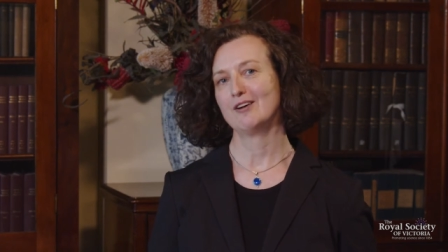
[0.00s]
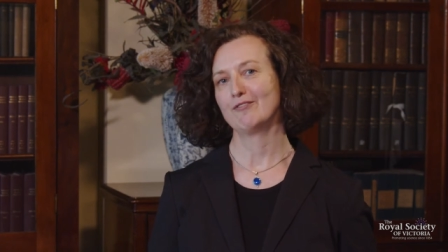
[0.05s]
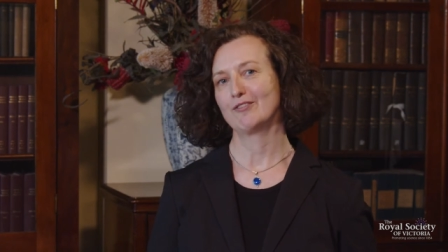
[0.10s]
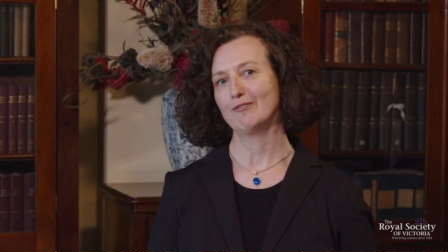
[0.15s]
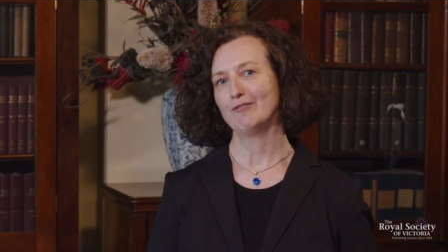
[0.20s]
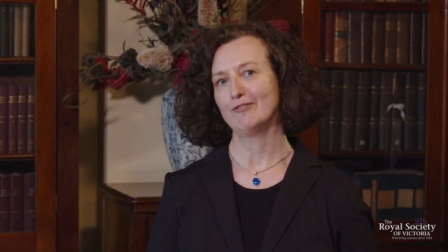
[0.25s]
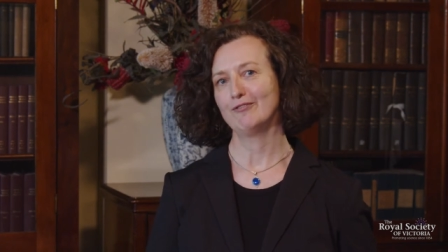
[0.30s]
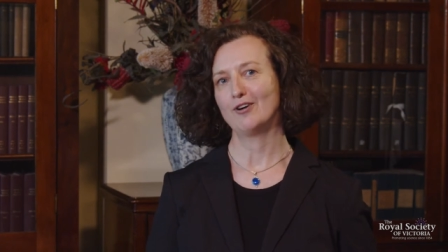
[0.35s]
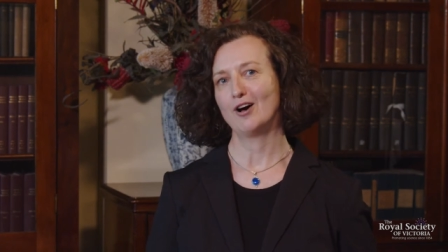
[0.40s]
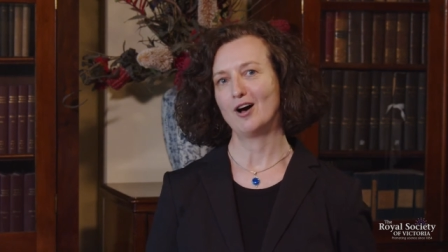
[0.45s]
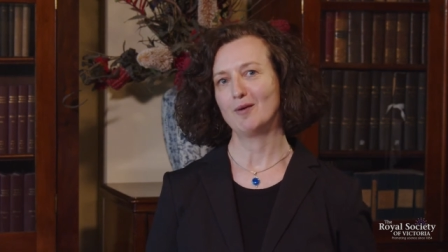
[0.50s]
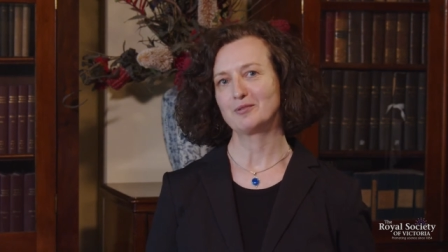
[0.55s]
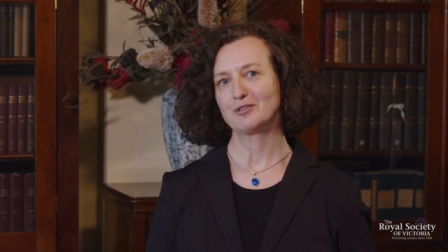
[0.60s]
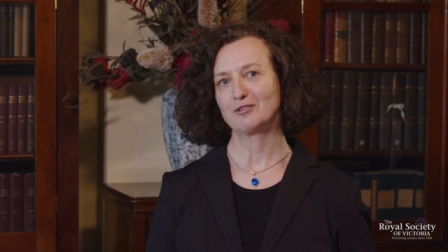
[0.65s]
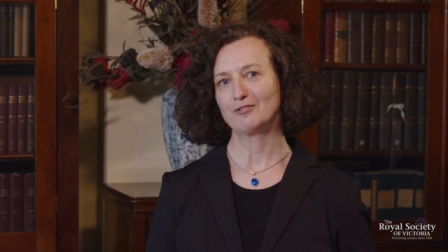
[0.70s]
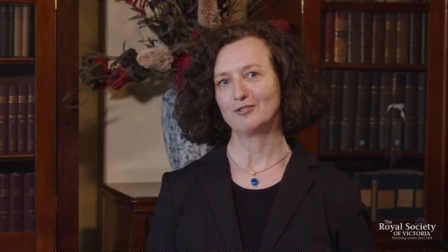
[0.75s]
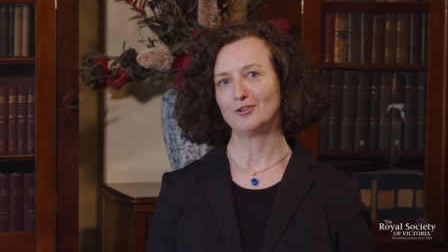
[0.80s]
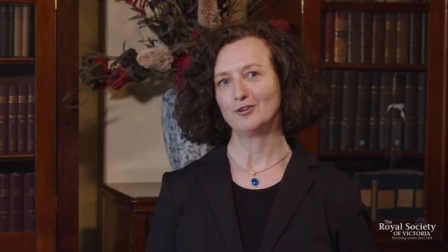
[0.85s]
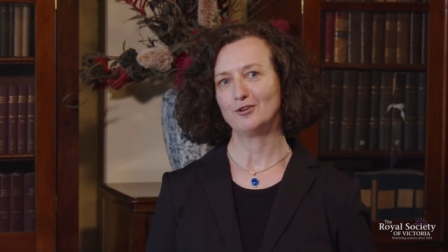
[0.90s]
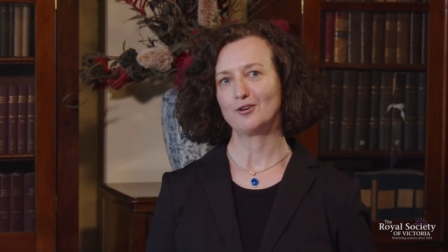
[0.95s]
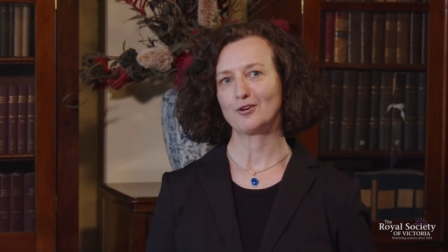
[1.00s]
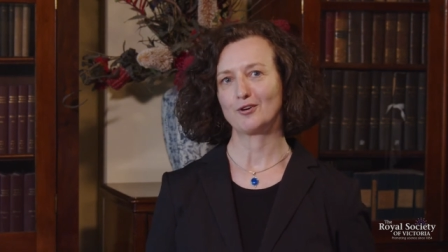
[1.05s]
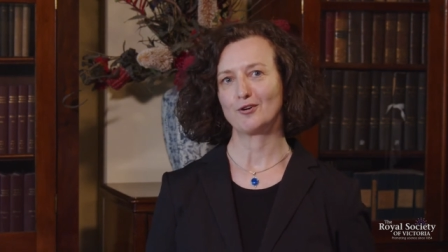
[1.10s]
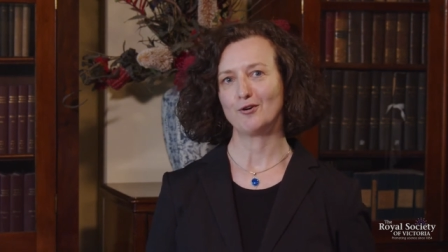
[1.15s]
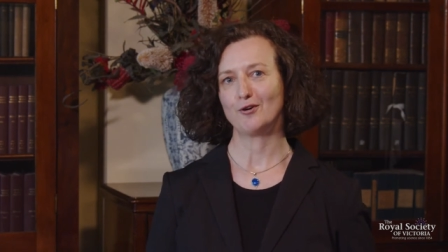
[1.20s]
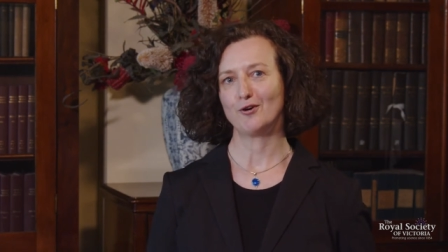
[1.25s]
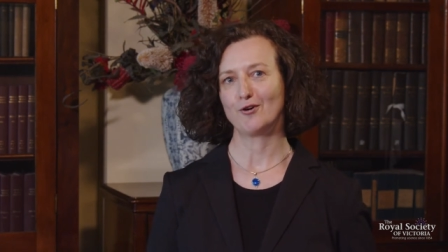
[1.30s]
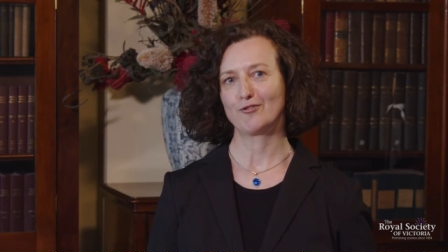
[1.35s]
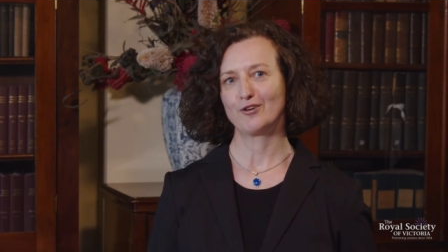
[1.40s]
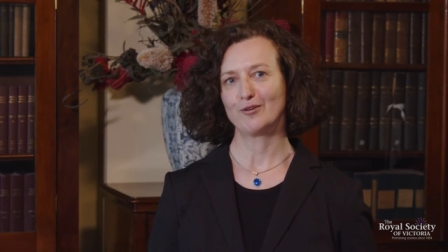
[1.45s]
from farm to
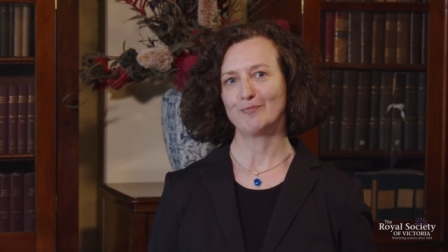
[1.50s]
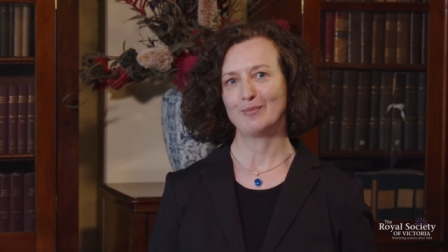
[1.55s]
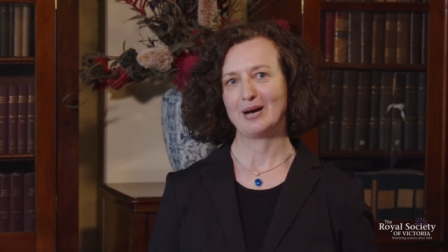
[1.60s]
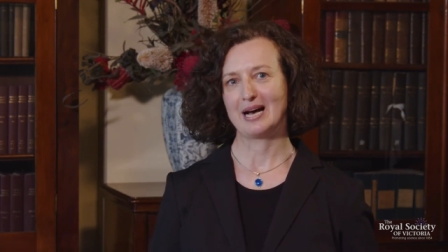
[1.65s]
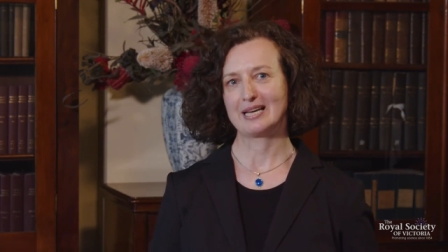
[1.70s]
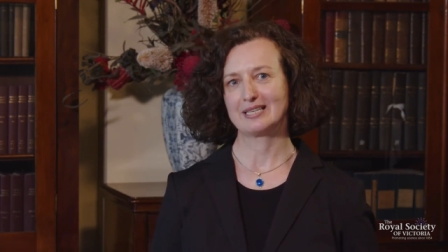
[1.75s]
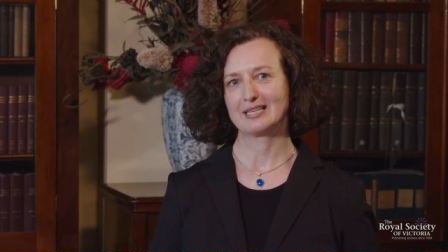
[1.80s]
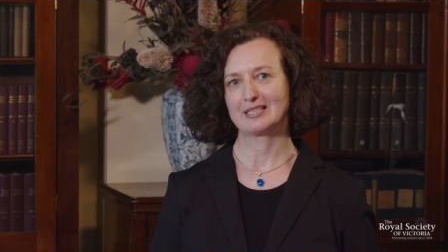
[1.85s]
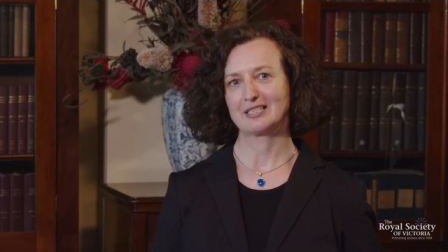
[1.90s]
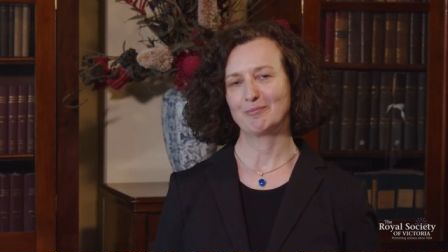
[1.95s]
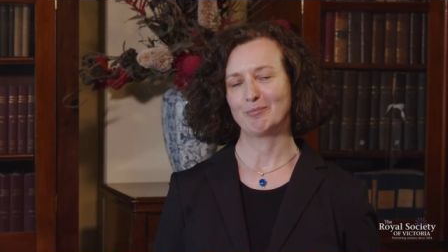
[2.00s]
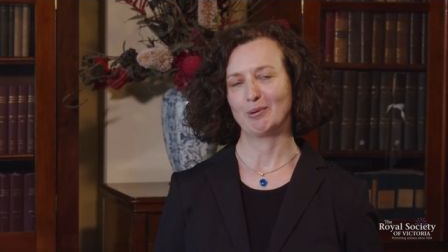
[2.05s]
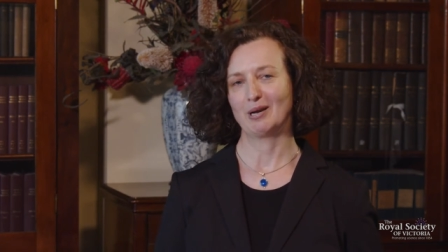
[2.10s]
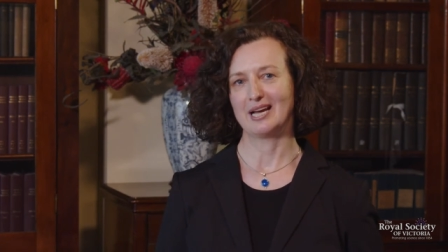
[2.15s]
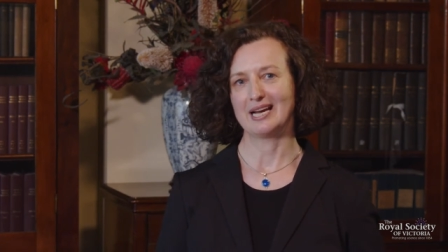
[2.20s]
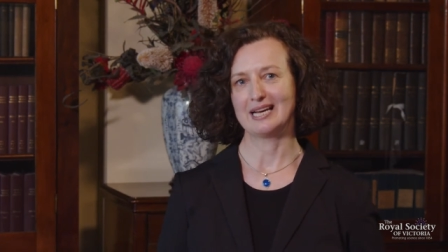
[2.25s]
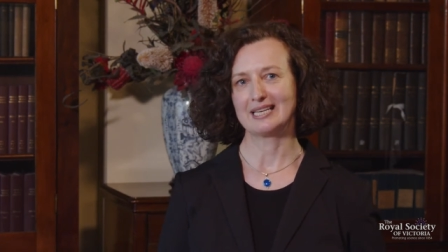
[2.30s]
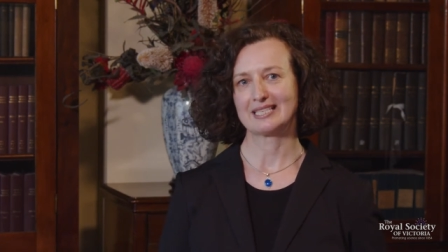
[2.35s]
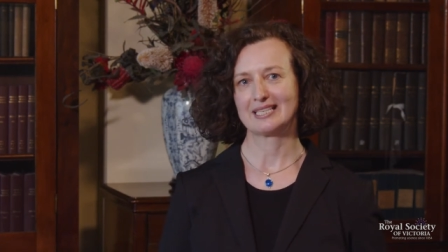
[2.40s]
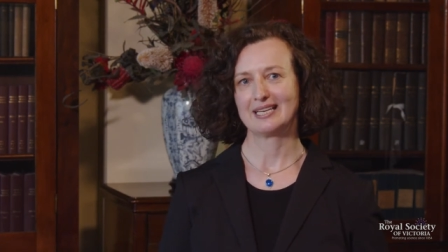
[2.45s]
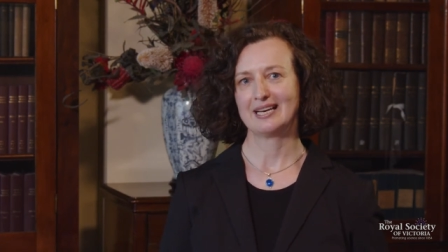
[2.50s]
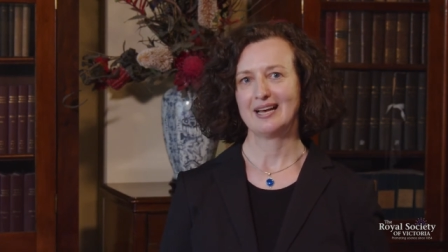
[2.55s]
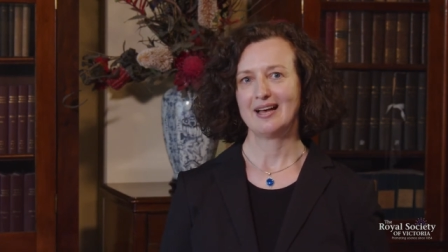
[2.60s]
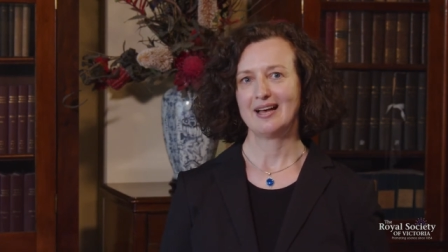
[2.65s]
fork or from paddock to plate.